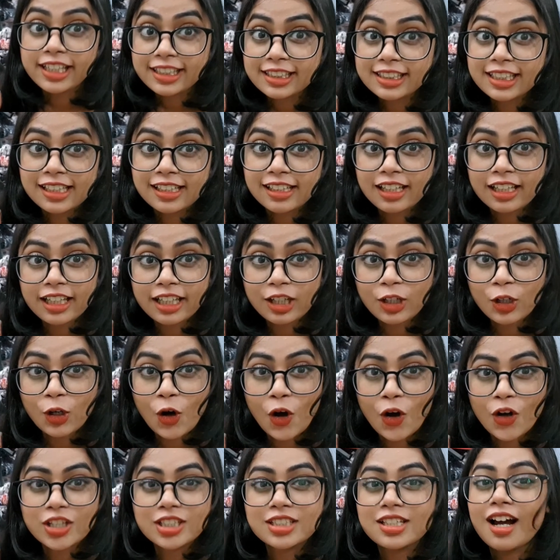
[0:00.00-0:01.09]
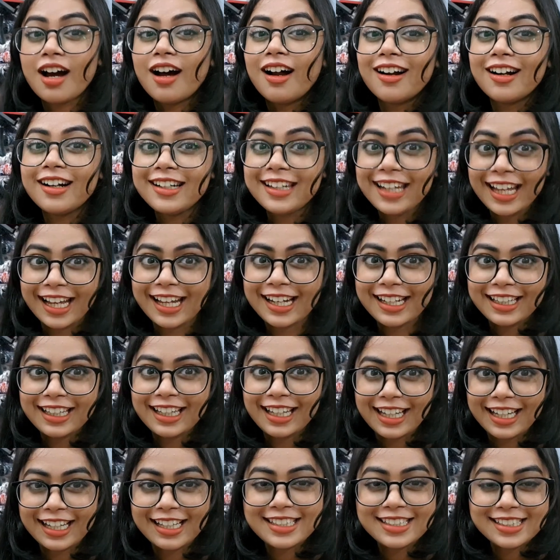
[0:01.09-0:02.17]
recently crossed our ten
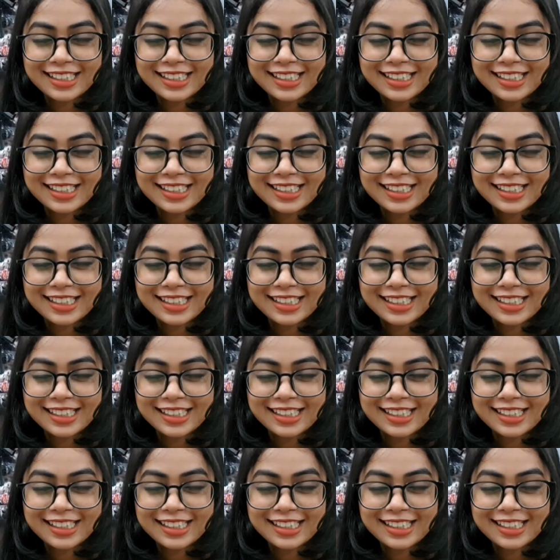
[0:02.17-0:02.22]
K